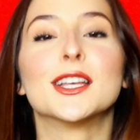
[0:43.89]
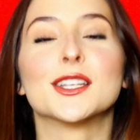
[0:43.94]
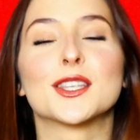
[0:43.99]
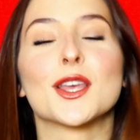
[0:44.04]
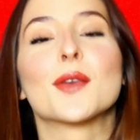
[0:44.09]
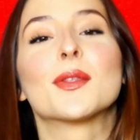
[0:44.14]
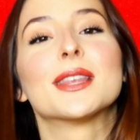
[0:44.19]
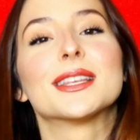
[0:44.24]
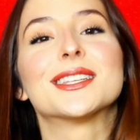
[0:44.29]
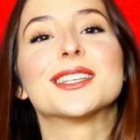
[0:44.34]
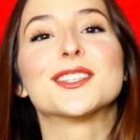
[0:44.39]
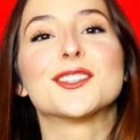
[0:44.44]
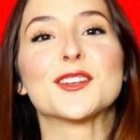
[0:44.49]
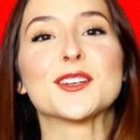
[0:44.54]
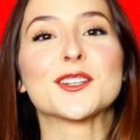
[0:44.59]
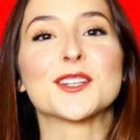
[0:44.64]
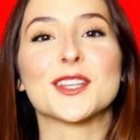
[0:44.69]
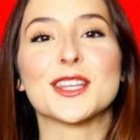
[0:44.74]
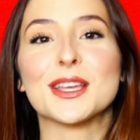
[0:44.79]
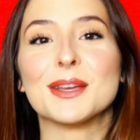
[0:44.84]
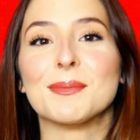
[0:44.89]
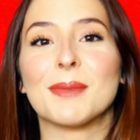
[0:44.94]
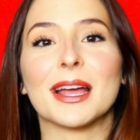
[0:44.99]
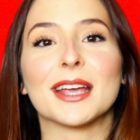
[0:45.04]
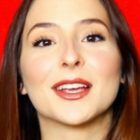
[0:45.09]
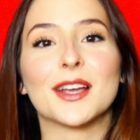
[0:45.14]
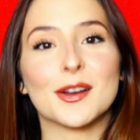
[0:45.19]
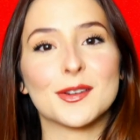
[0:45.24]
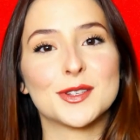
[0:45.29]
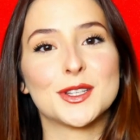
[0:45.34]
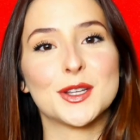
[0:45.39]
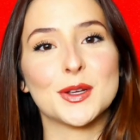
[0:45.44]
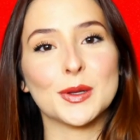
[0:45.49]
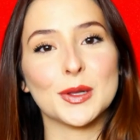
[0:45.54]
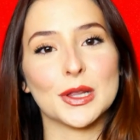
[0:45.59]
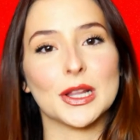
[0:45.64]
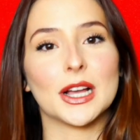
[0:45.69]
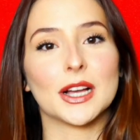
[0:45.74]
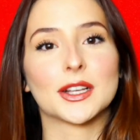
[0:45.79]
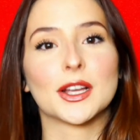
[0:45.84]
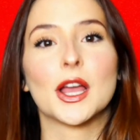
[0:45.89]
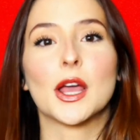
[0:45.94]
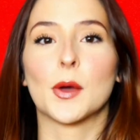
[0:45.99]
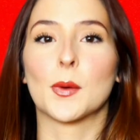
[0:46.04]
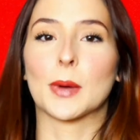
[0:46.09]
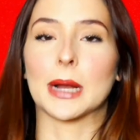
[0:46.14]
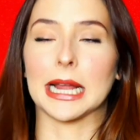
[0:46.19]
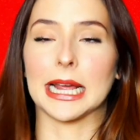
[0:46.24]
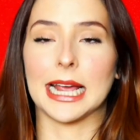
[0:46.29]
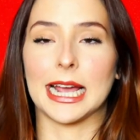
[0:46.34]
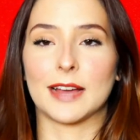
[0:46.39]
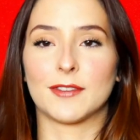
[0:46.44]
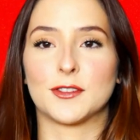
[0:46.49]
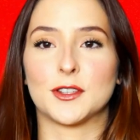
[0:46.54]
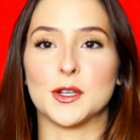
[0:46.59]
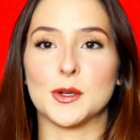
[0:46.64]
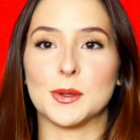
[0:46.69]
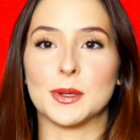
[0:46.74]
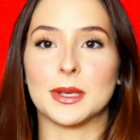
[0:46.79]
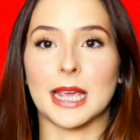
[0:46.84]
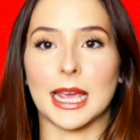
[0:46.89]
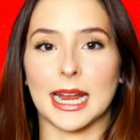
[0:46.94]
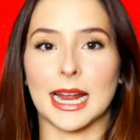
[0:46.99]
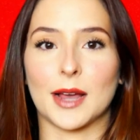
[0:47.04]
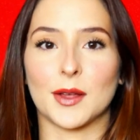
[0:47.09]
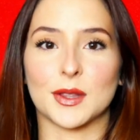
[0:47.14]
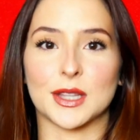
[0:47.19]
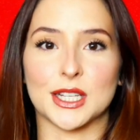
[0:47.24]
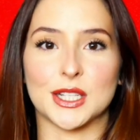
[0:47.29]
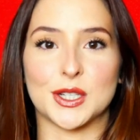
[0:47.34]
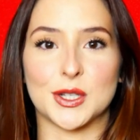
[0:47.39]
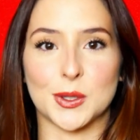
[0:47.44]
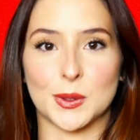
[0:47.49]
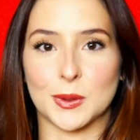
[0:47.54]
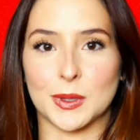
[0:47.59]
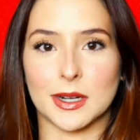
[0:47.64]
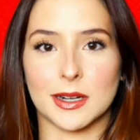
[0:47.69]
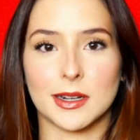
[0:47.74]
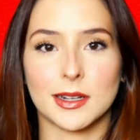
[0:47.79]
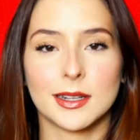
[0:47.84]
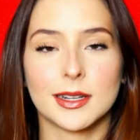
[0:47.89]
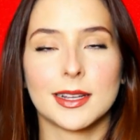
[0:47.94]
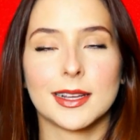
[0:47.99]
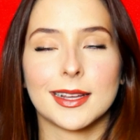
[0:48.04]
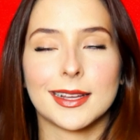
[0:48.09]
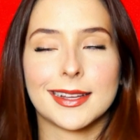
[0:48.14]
So this is usually my go-to look when I have to get out the door.